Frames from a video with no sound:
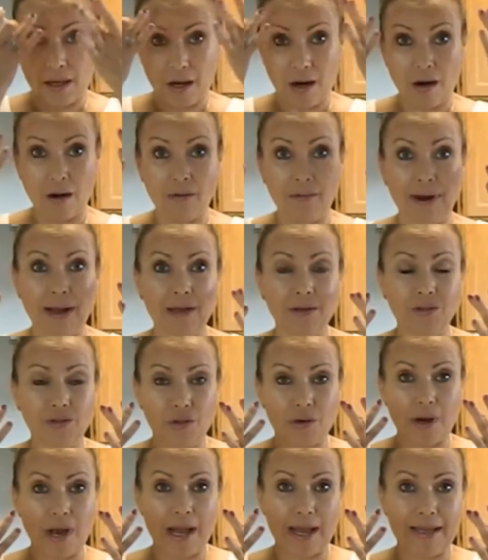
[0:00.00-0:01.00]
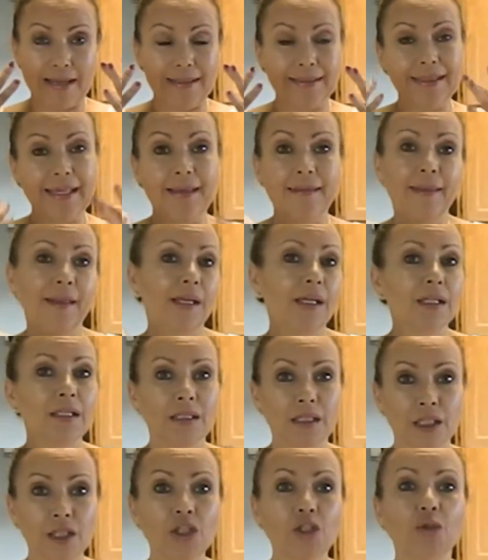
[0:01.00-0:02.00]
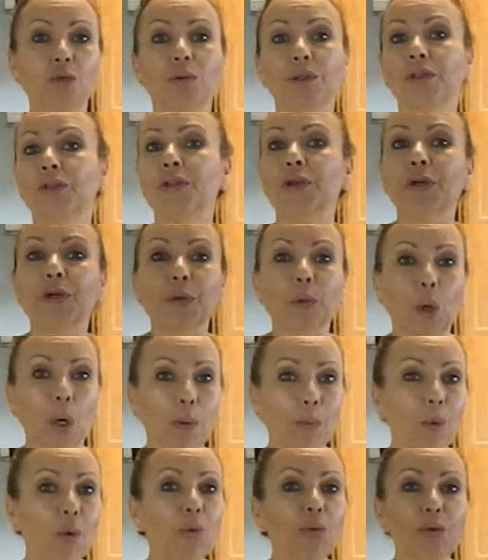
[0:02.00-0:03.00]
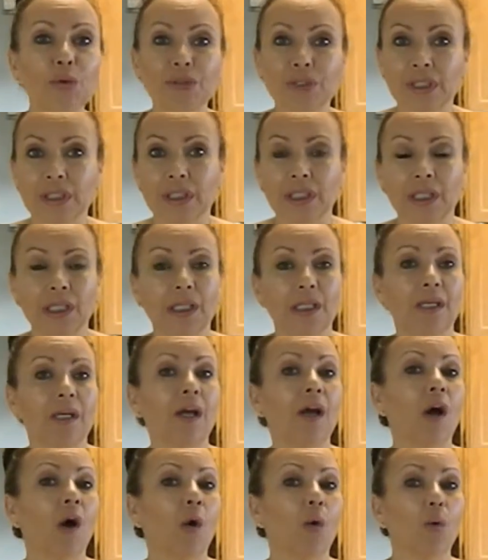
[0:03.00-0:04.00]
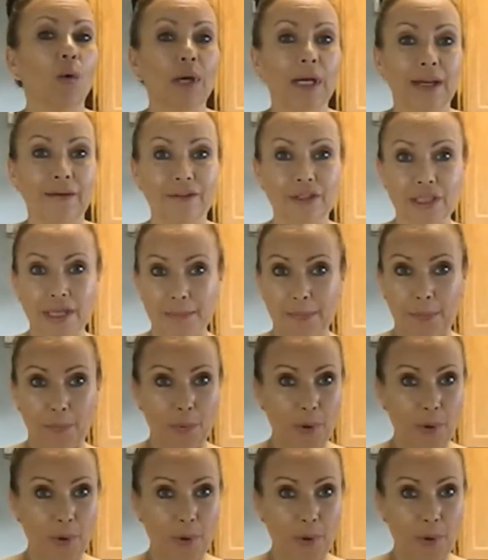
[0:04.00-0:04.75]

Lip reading: around your eyes, and then continue with your normal routine. Whatever type of